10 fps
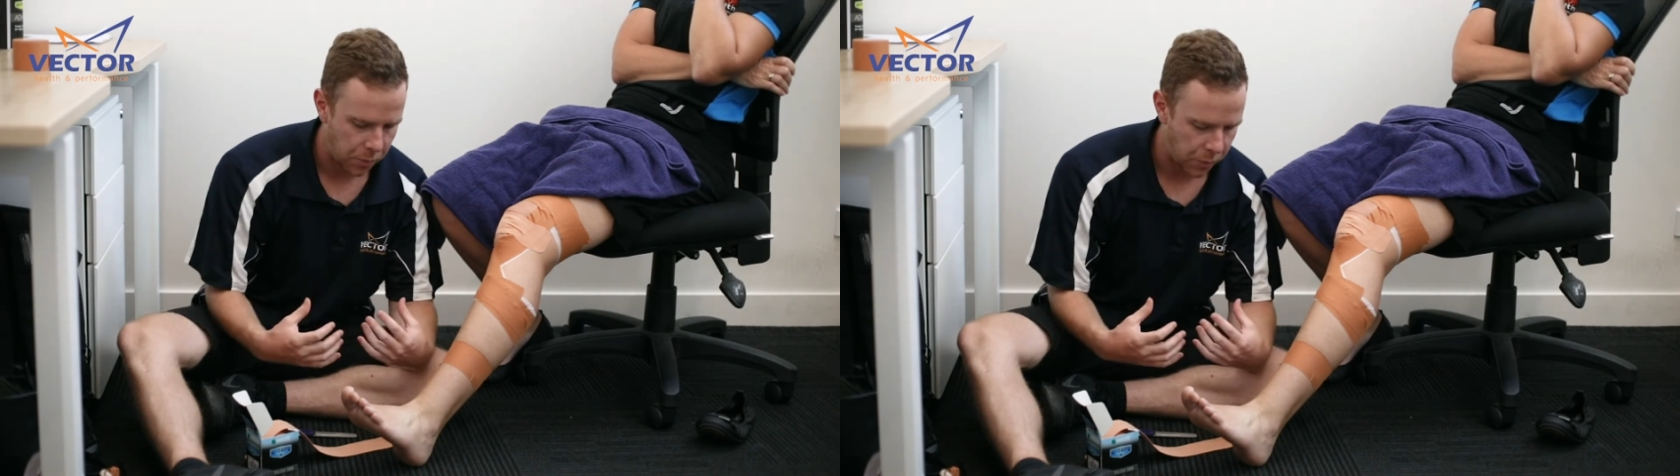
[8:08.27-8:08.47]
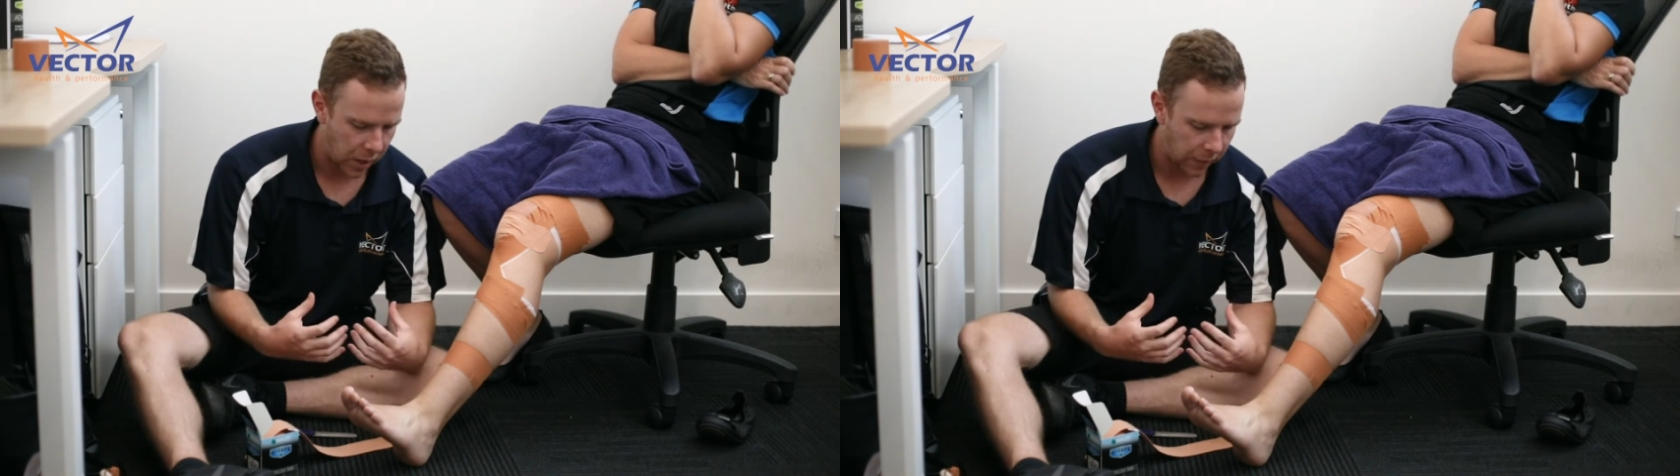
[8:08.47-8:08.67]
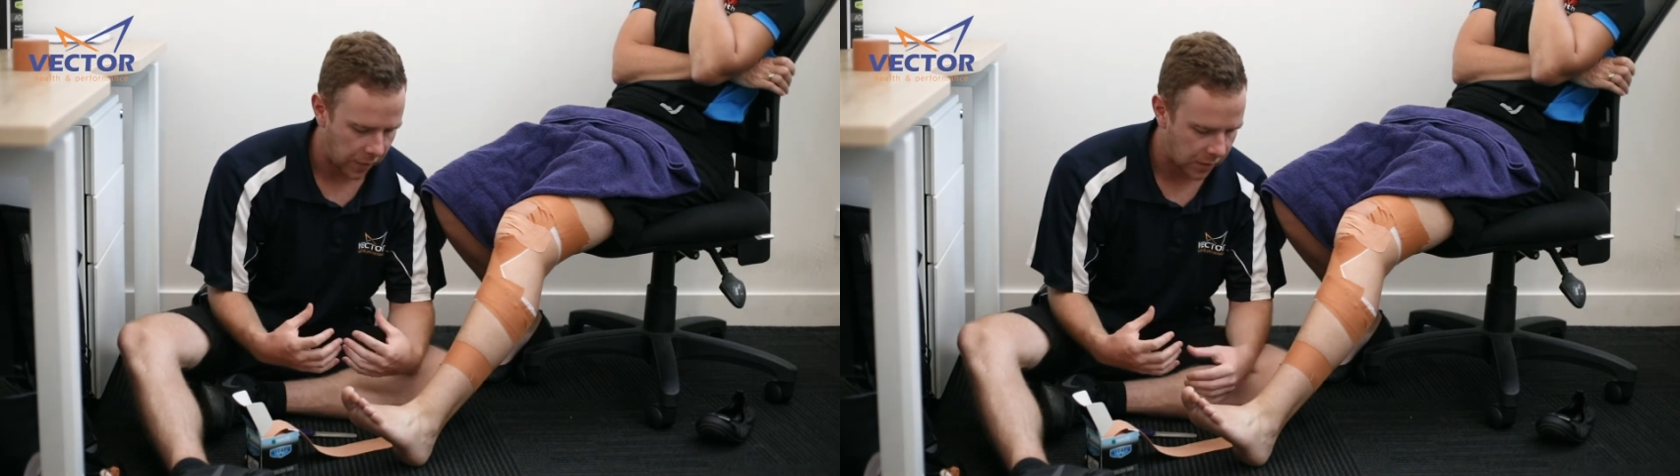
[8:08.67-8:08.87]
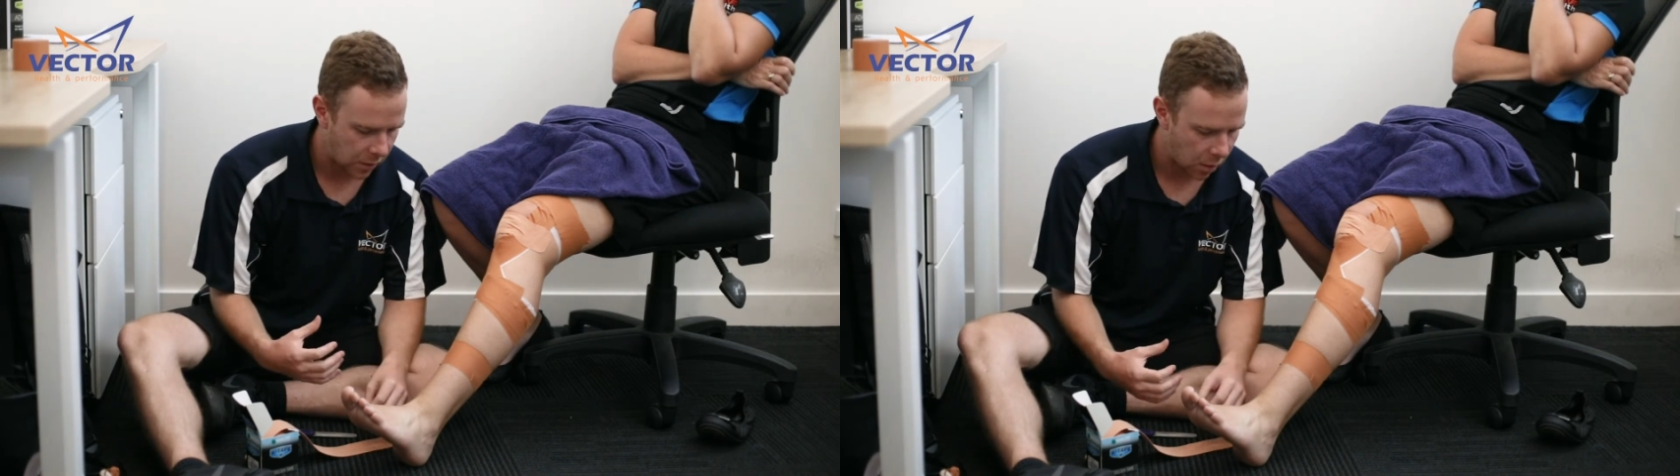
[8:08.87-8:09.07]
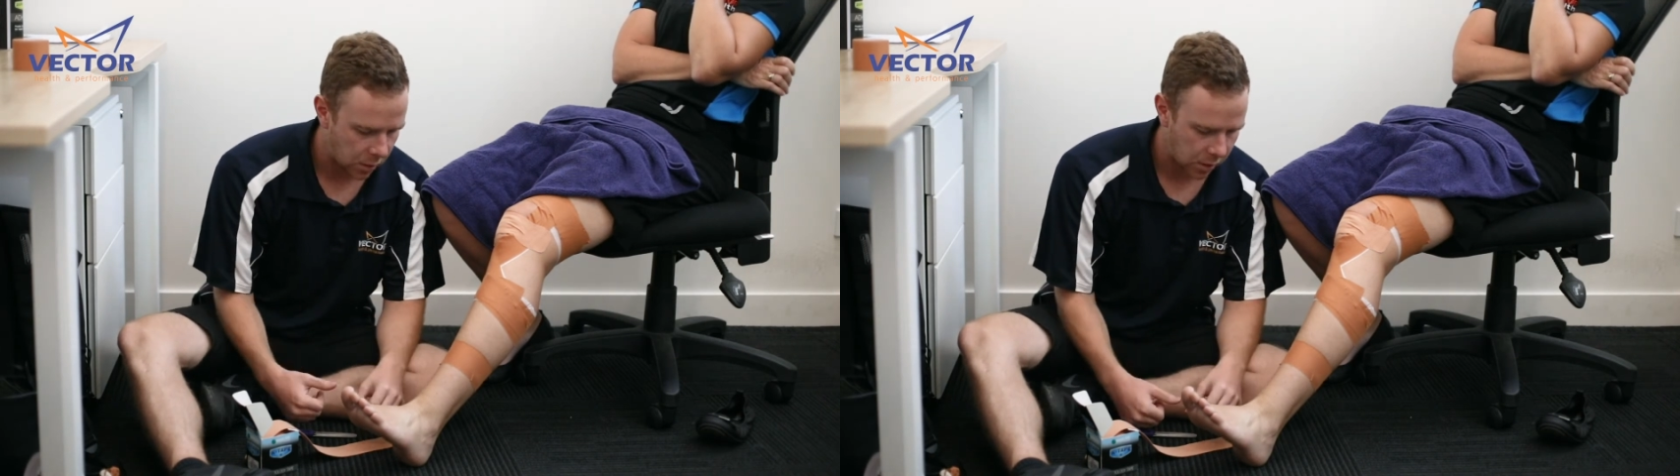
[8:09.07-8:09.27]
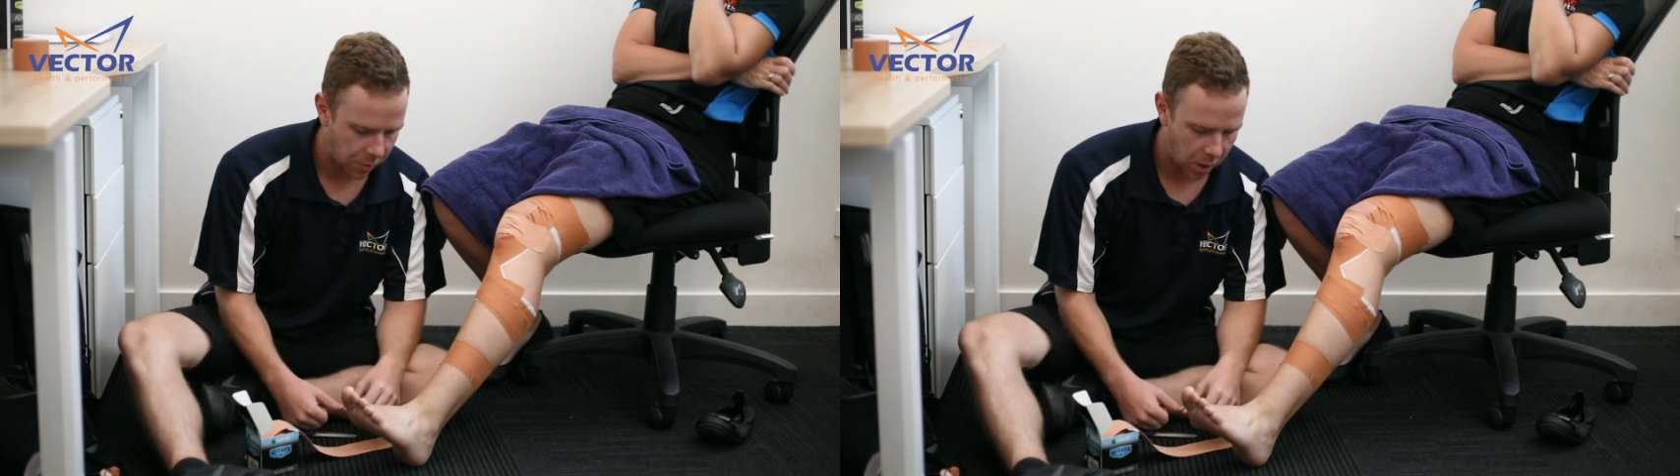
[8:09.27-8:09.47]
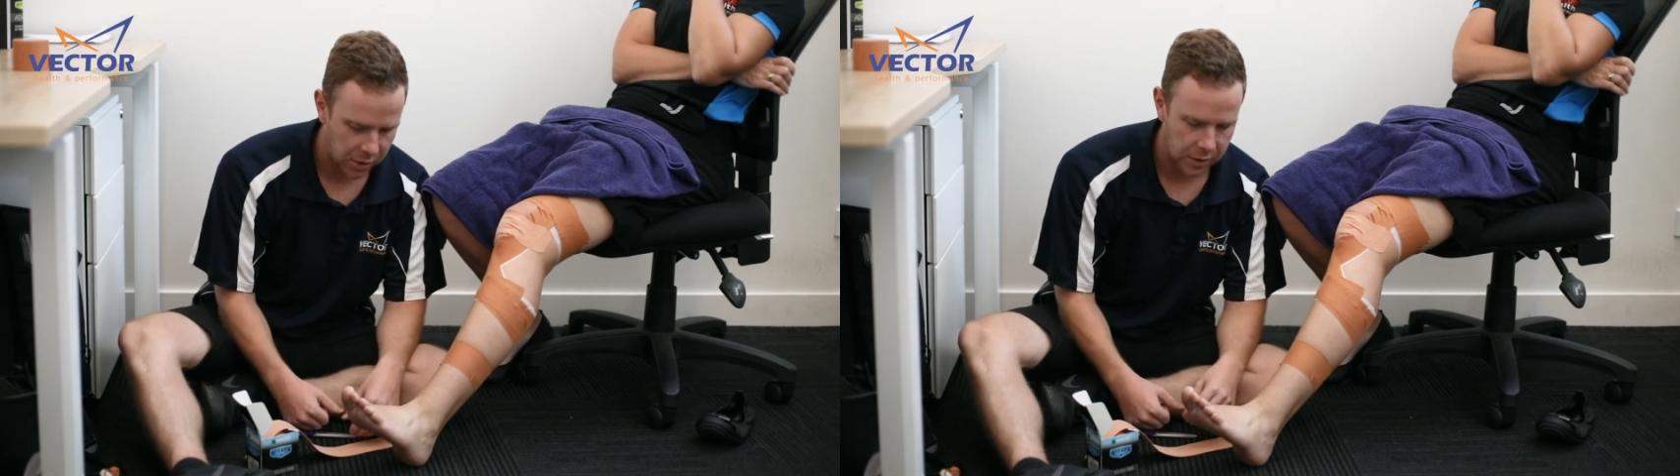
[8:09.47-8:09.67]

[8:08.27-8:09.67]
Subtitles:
But if it's not so much